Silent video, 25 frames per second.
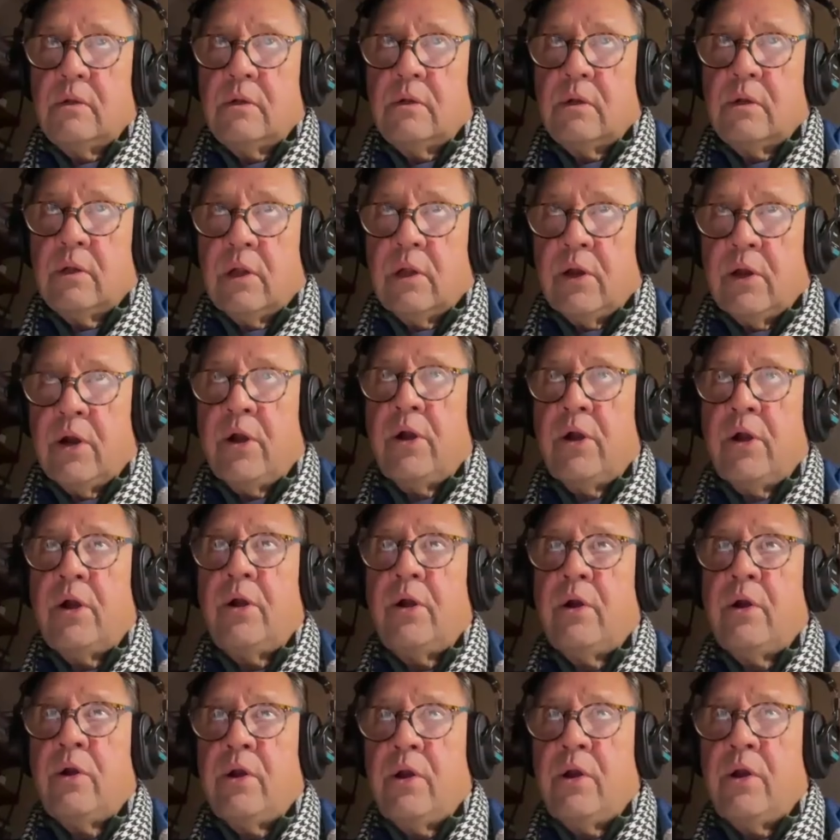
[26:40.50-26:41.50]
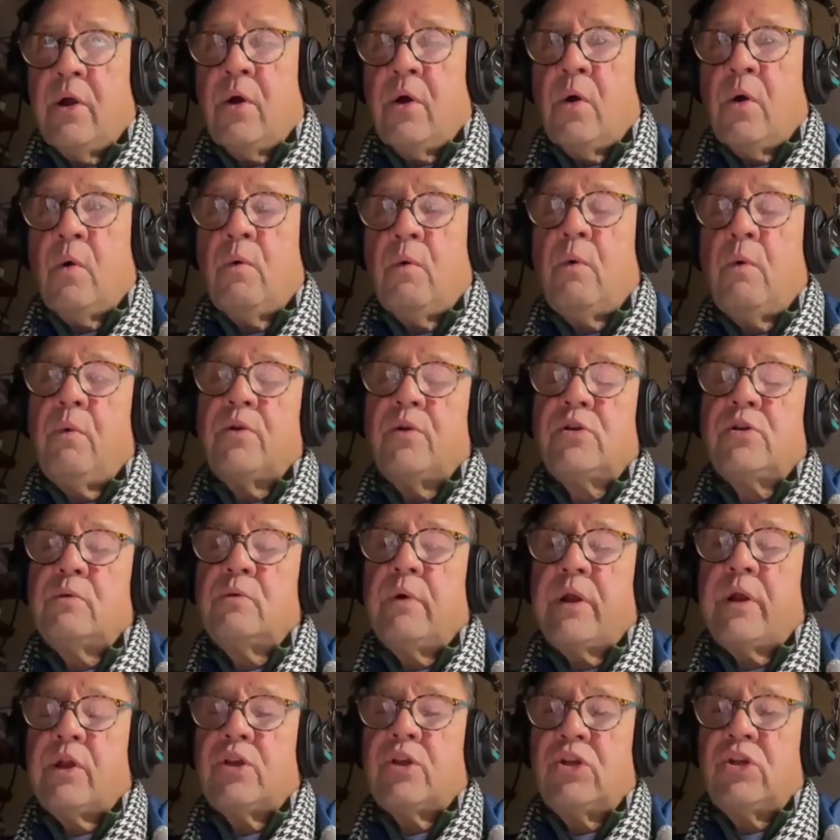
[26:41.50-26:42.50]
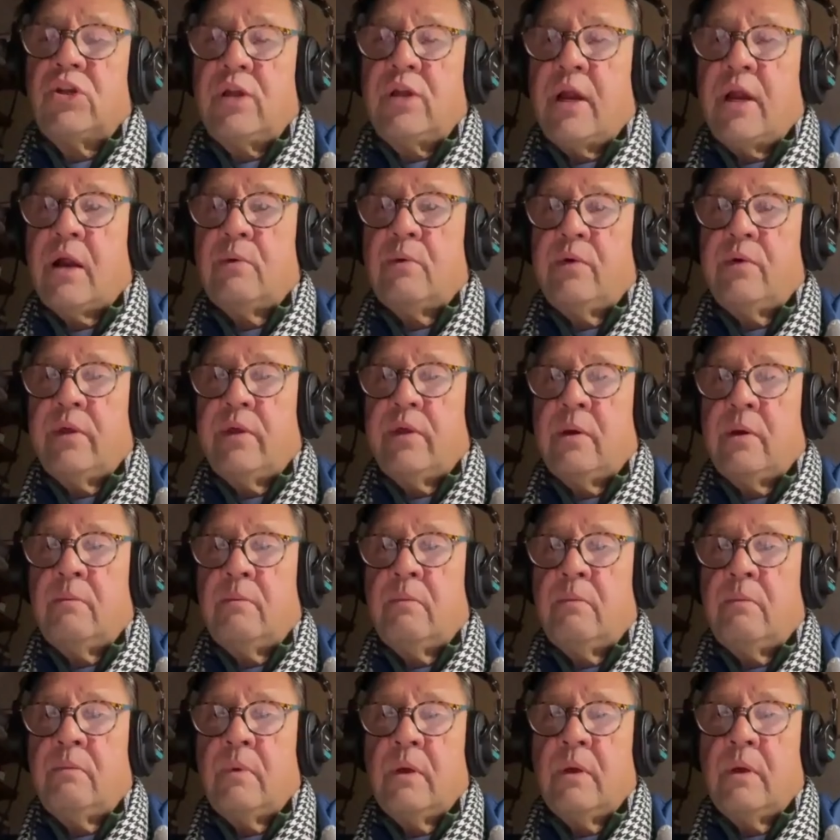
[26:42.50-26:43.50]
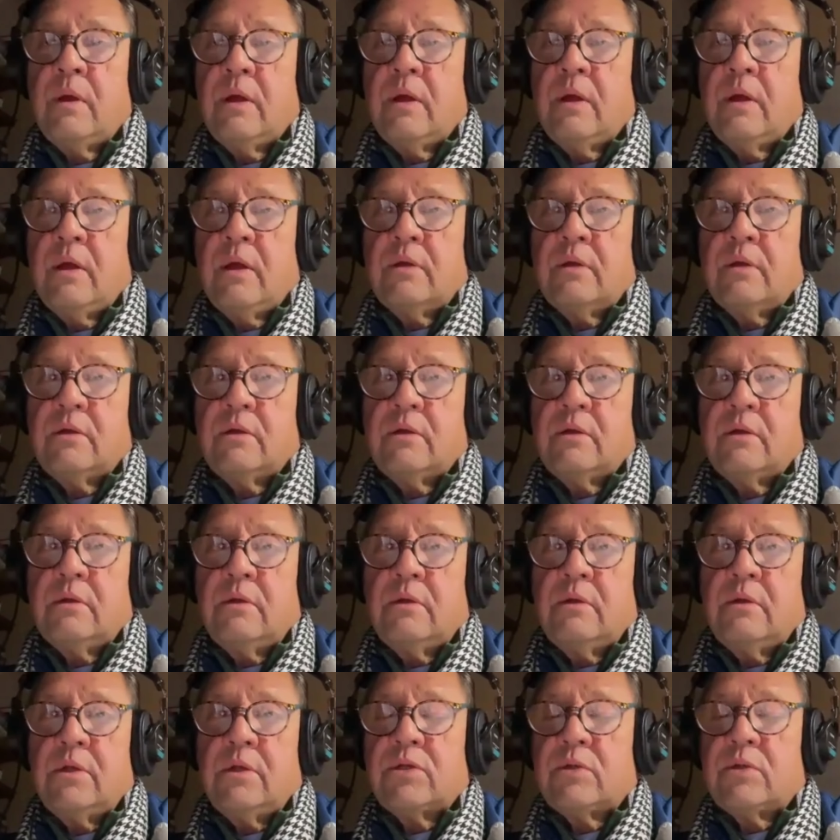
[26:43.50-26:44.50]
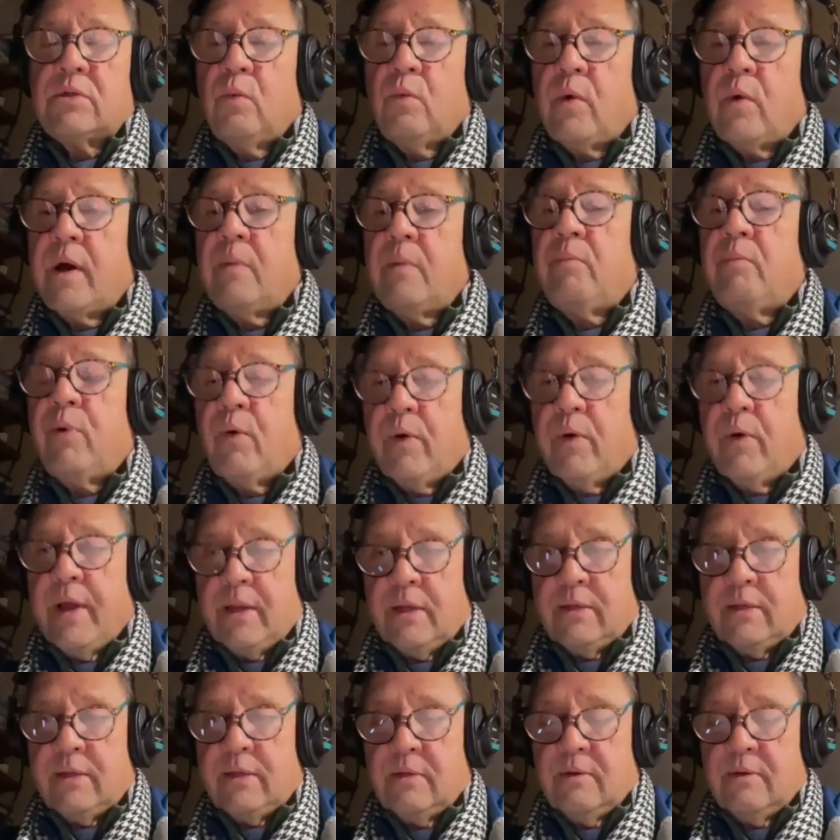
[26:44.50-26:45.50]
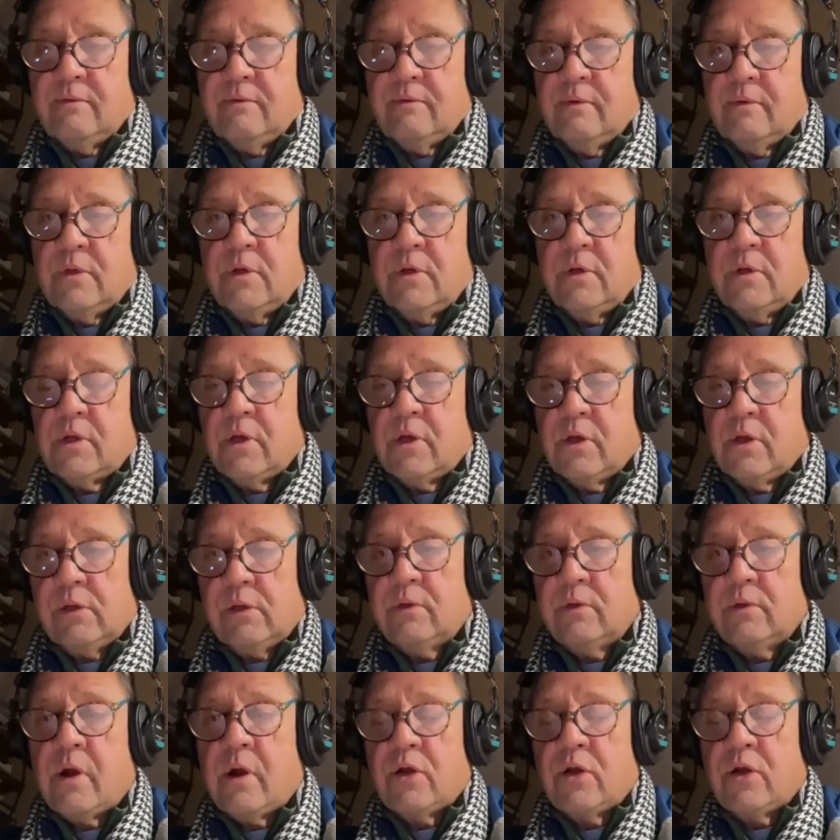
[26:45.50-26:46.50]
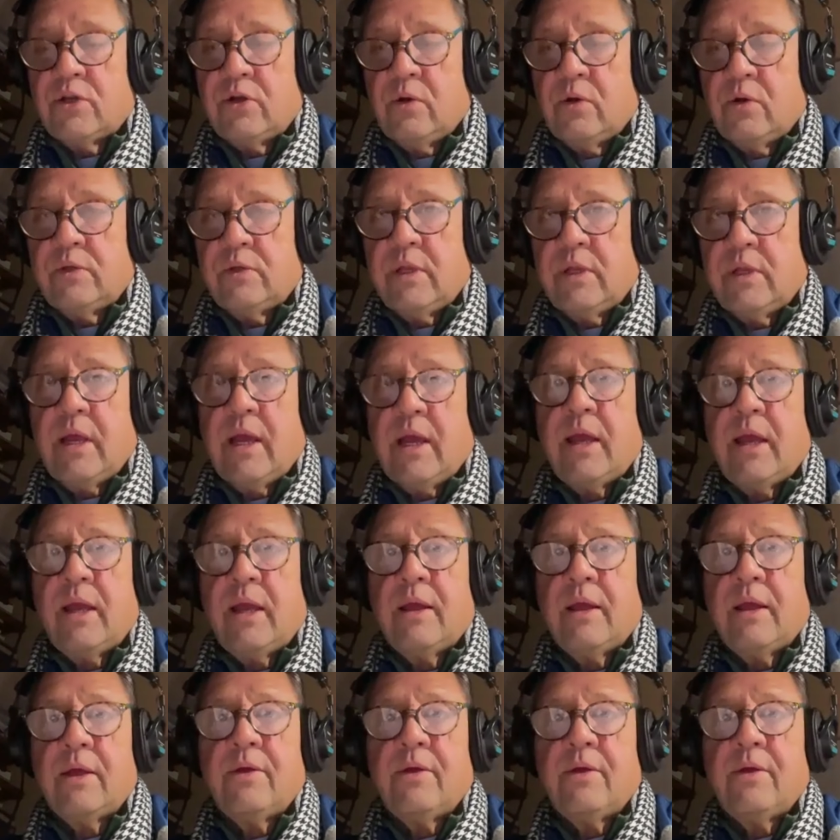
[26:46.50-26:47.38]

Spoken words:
learn or know? What would you want to share with them? Just one point to conclude mm-hmm. our show today.